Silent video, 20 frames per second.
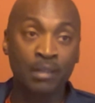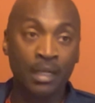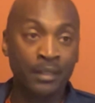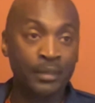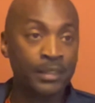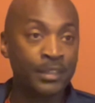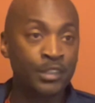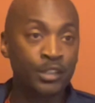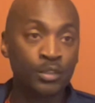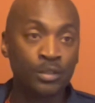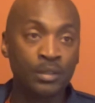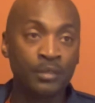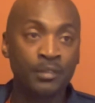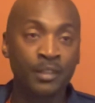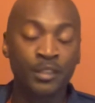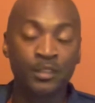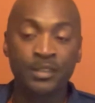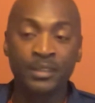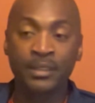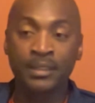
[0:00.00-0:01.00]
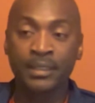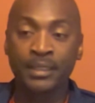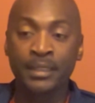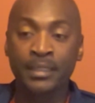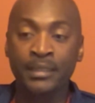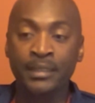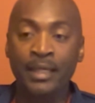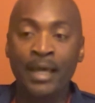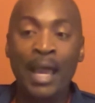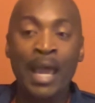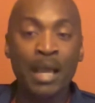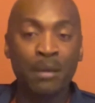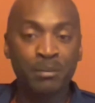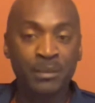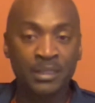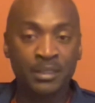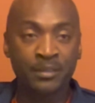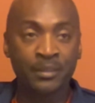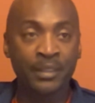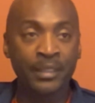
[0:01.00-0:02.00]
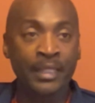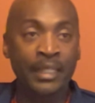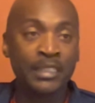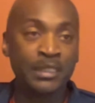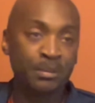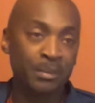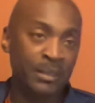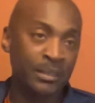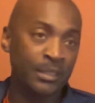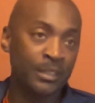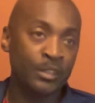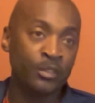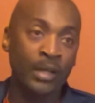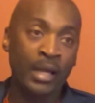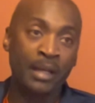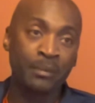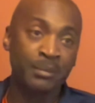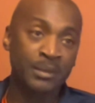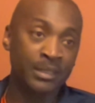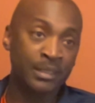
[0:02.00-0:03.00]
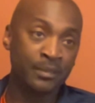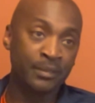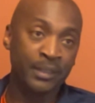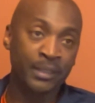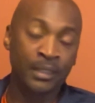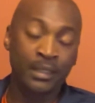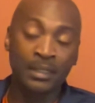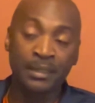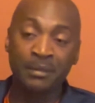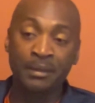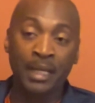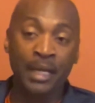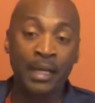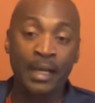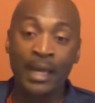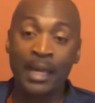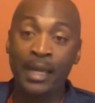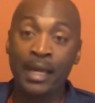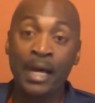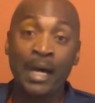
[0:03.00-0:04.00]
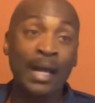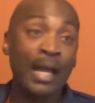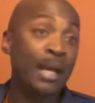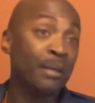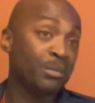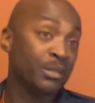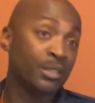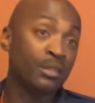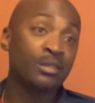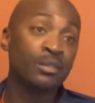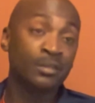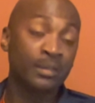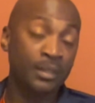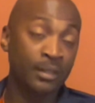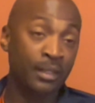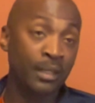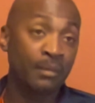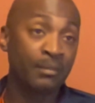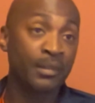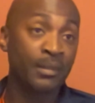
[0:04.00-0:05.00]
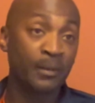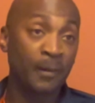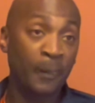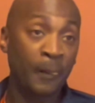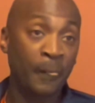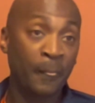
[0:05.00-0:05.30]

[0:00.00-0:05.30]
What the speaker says: around this university and the atmosphere, the HBCU atmosphere, I absolutely love it.